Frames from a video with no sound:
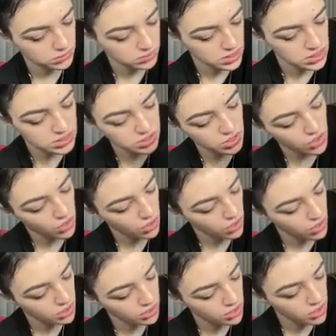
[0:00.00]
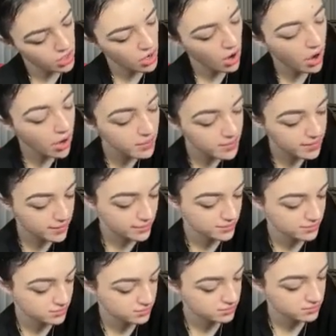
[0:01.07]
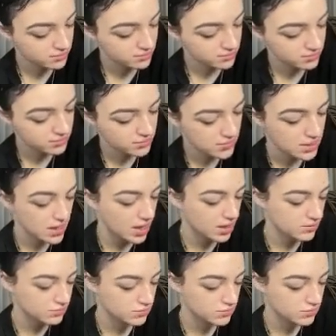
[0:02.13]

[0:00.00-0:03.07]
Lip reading: It's called Carbon. Yeah,